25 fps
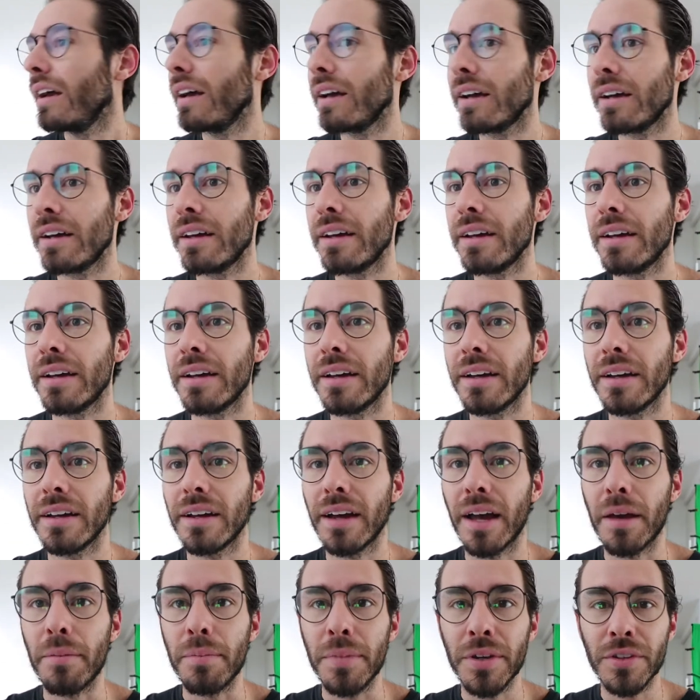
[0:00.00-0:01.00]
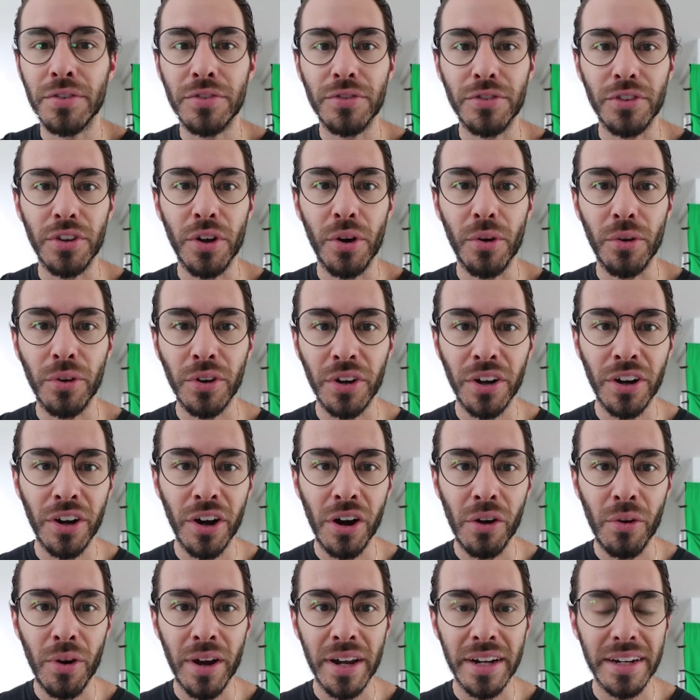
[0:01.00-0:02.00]
I miss the yoga
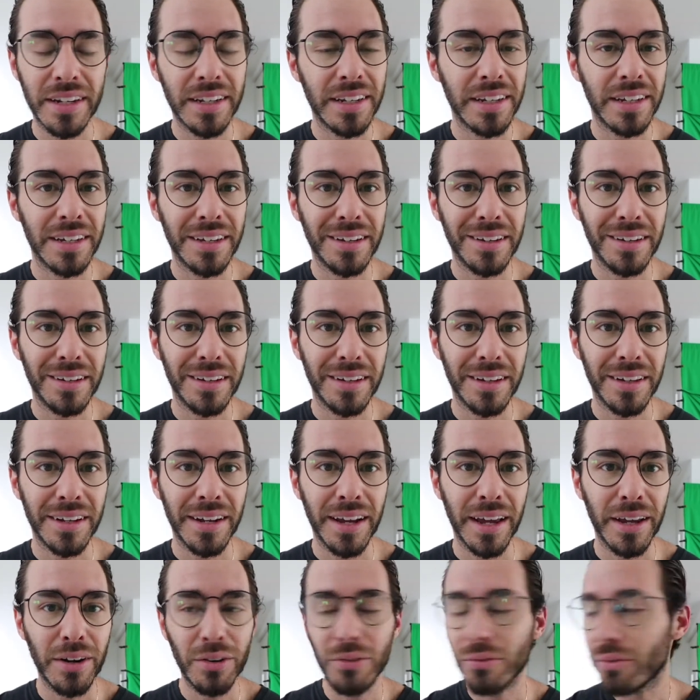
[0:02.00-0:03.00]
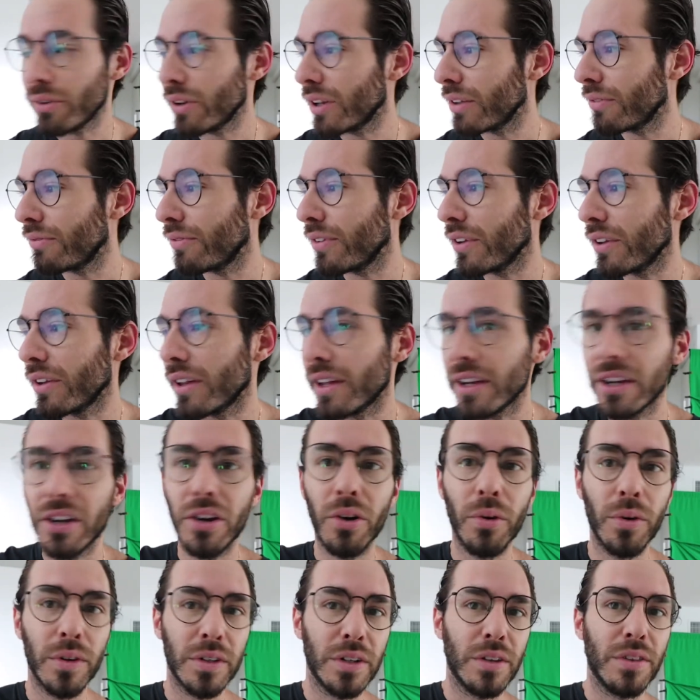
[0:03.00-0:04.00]
already and I don't really feel like
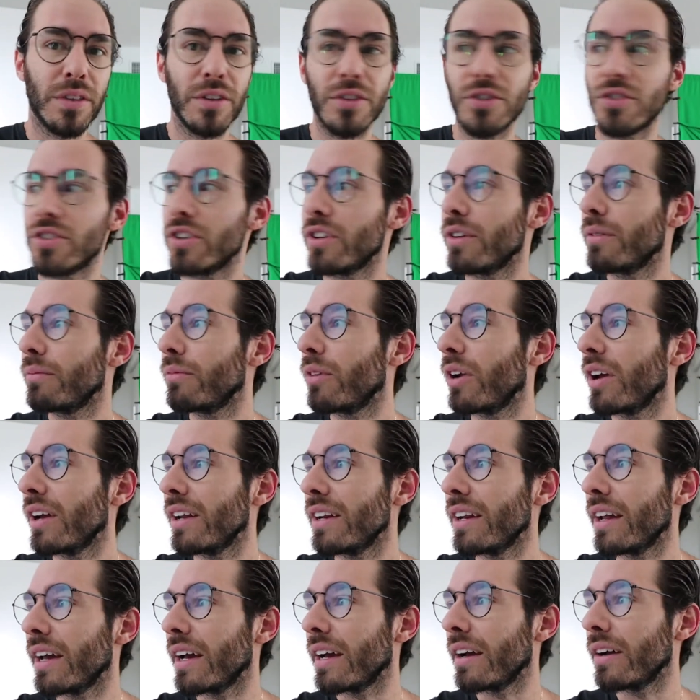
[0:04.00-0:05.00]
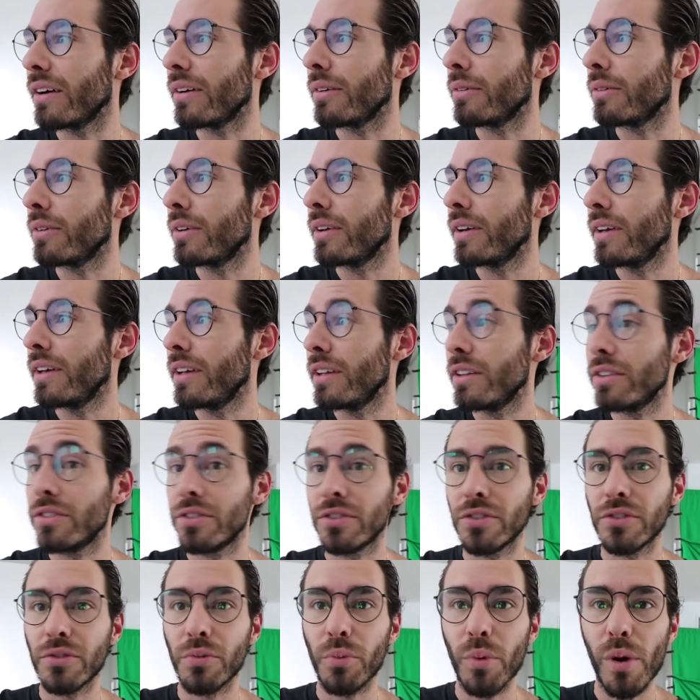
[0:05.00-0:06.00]
going to the gym right now.
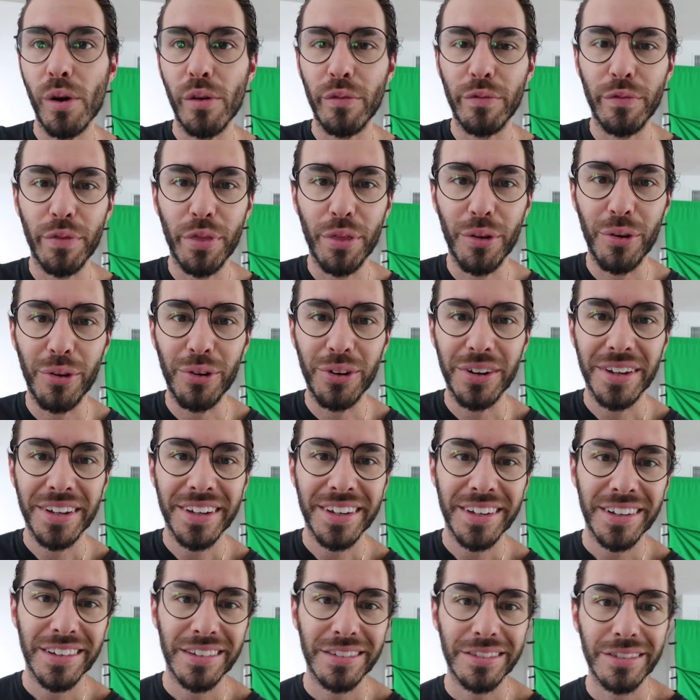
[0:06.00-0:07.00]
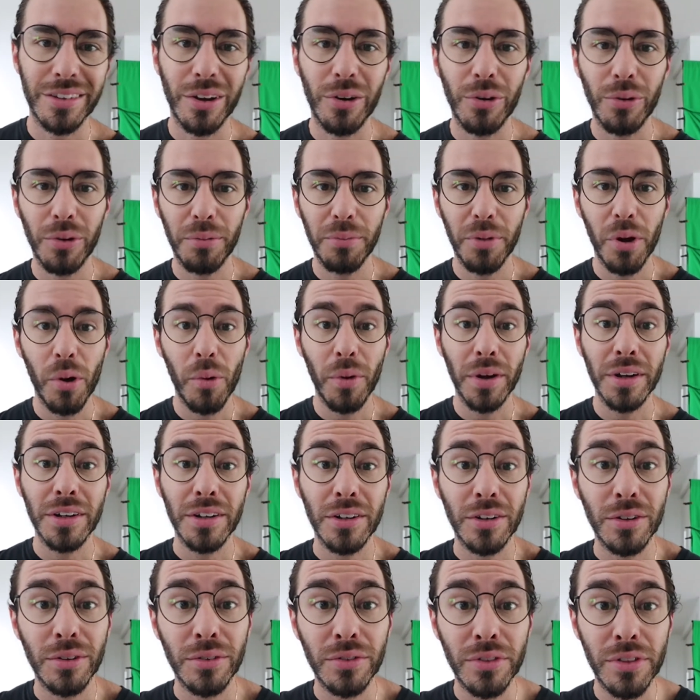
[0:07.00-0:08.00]
It's 12.30. So I'm going
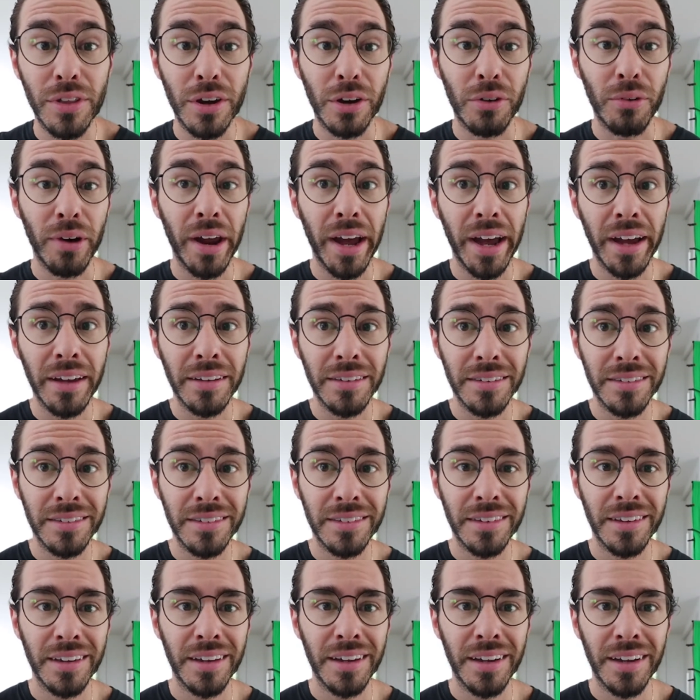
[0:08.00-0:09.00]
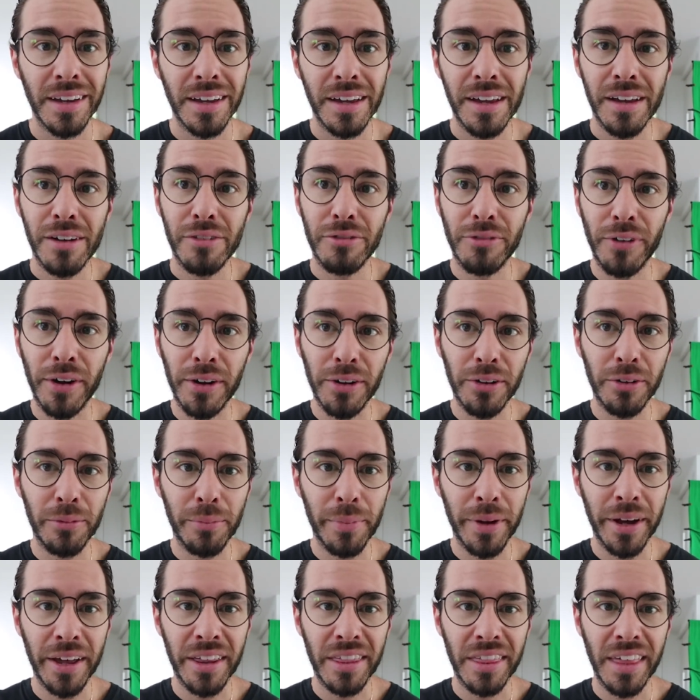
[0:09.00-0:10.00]
to do the grass.
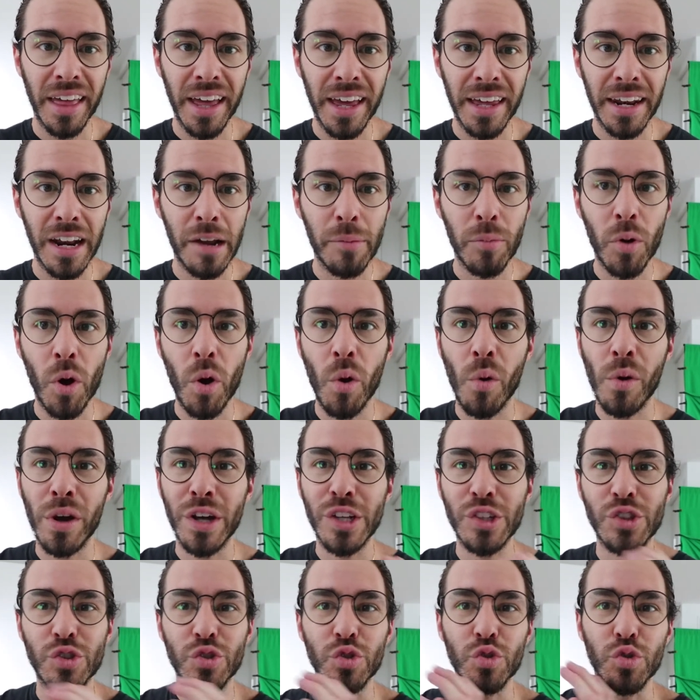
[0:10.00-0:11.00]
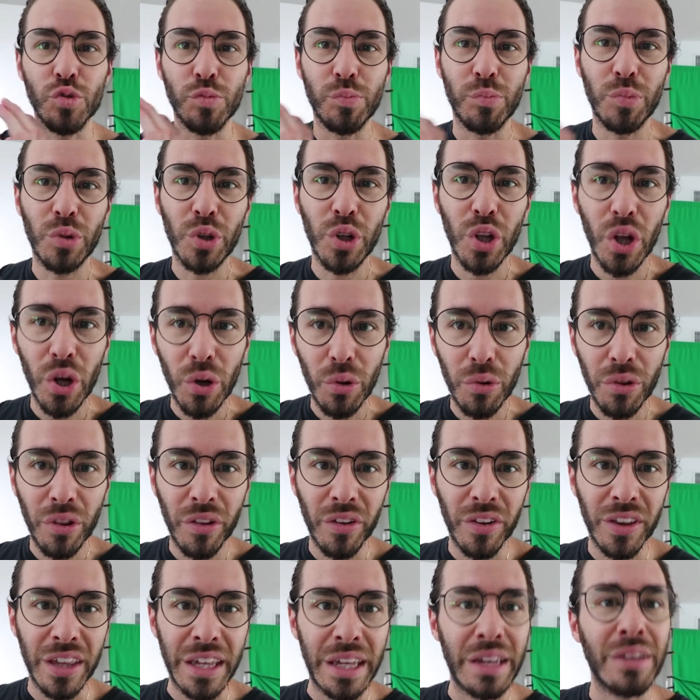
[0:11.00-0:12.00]
Followed by that, I'm going to blow the
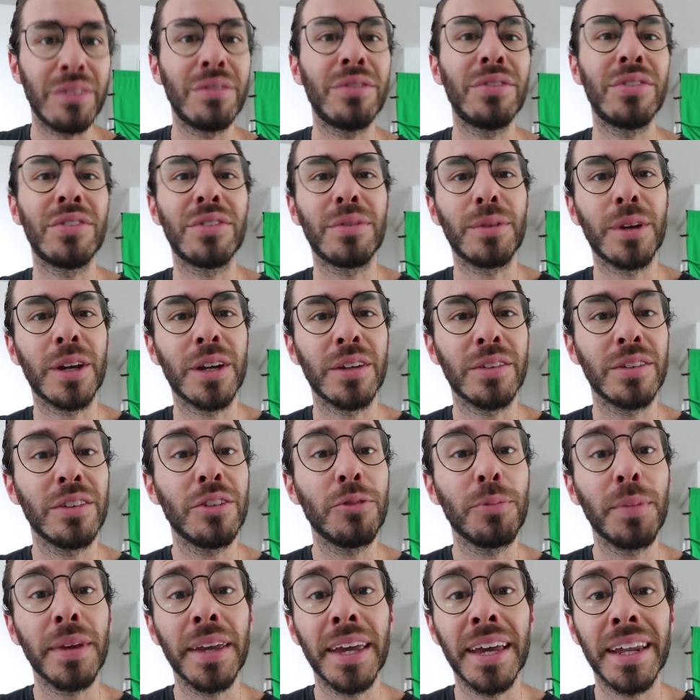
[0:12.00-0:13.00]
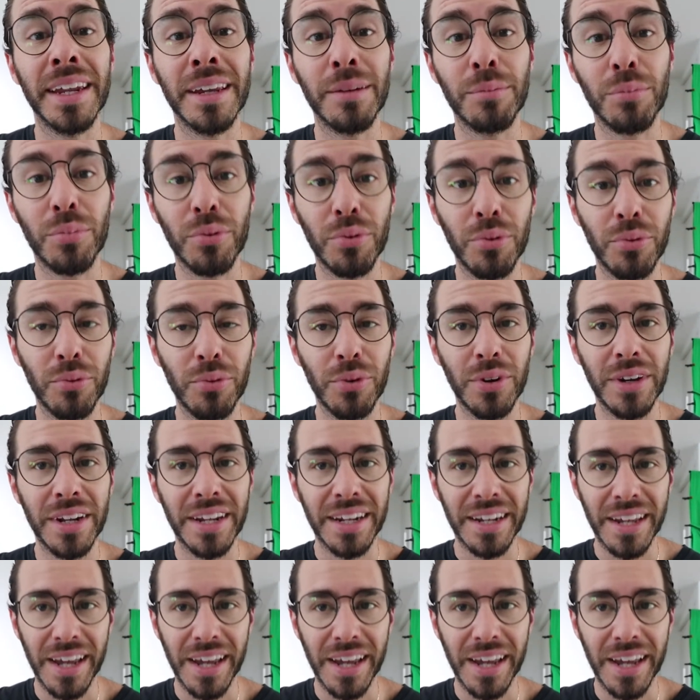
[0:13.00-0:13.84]
leaves because it's been getting pretty